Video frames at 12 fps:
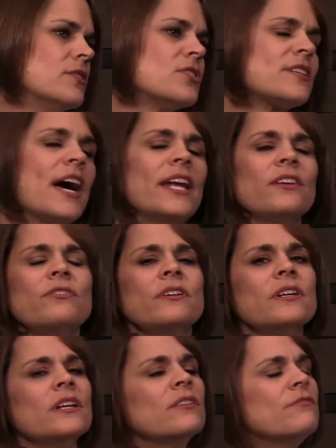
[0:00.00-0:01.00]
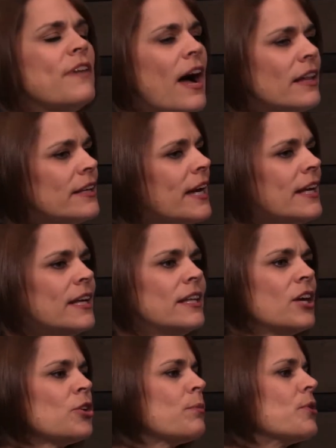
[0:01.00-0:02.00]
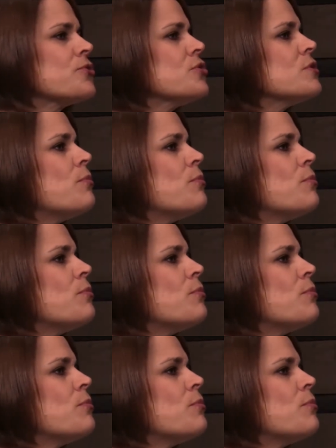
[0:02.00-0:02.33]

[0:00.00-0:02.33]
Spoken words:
Just kind of invalidating the other person's